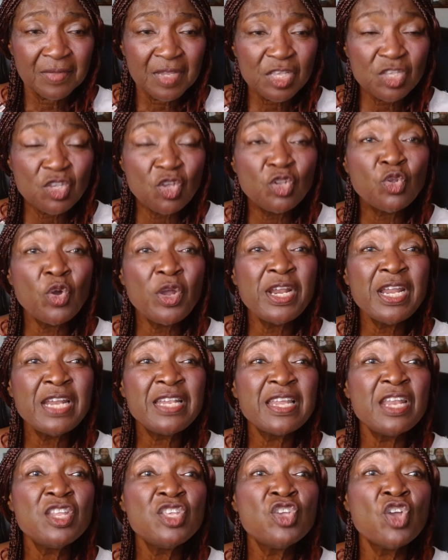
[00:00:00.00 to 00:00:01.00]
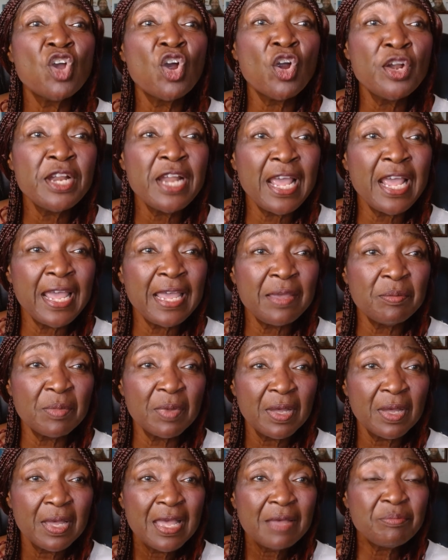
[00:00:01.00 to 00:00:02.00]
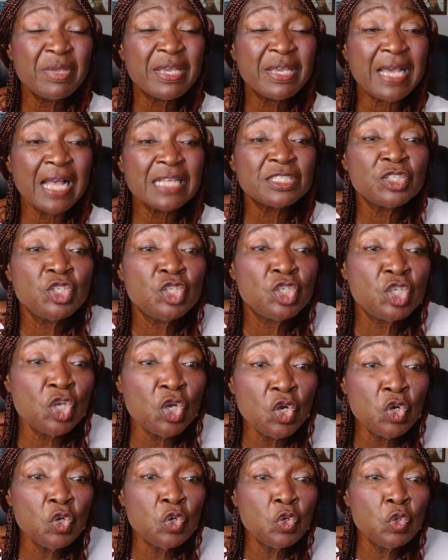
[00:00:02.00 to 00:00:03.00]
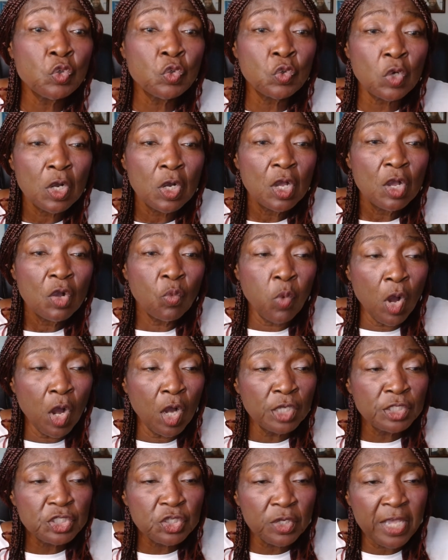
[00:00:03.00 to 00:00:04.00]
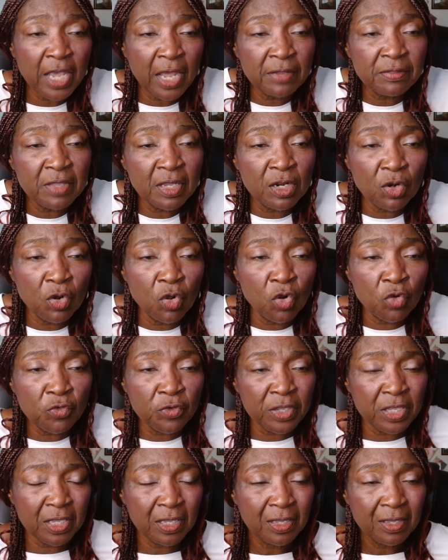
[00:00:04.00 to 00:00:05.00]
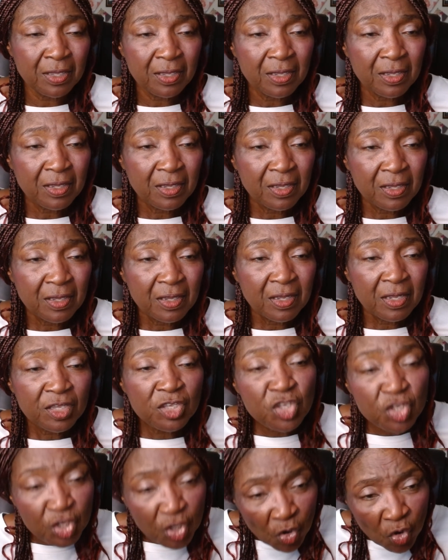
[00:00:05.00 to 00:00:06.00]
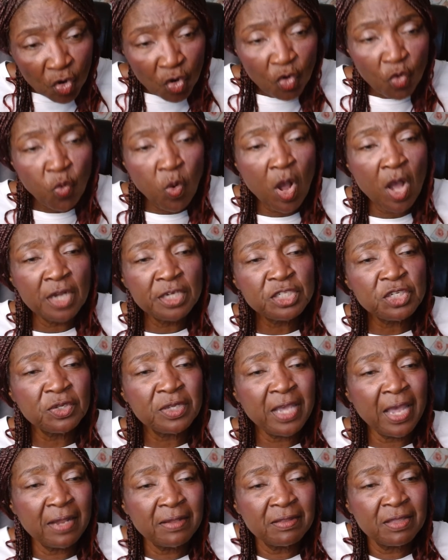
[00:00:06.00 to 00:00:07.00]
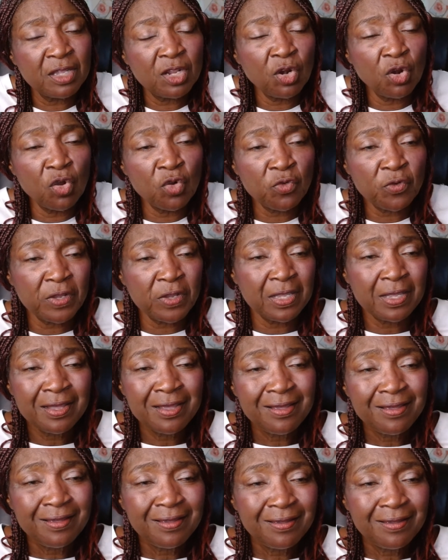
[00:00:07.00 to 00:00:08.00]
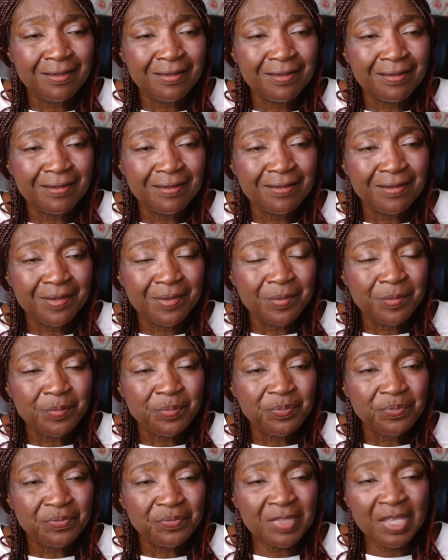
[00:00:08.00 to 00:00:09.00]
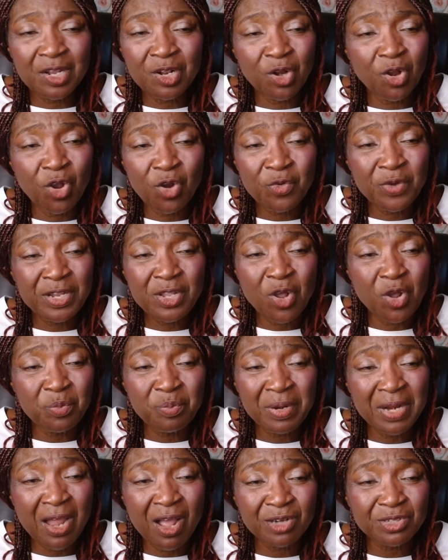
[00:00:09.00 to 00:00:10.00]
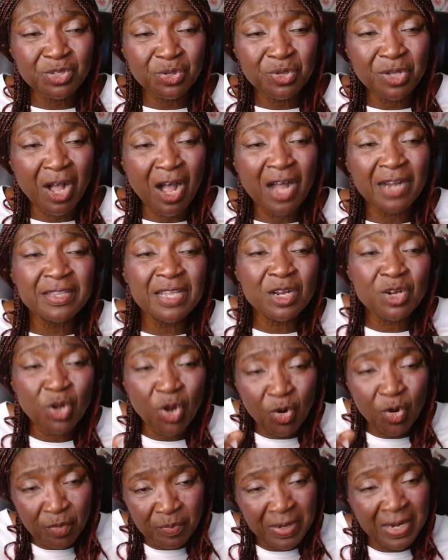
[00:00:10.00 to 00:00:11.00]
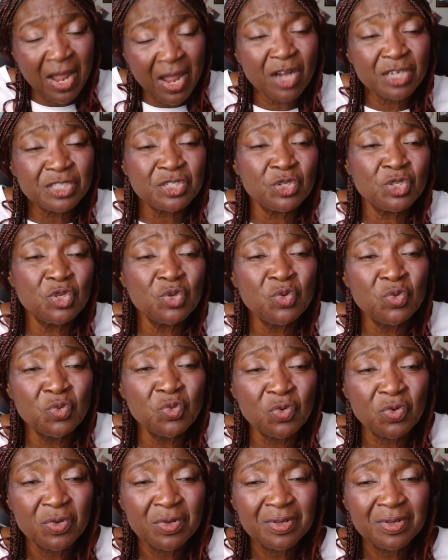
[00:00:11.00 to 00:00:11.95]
You're doing it in your name because you want to get the glory. You want to get the glory. The glory don't belong to God. The glory belong to you.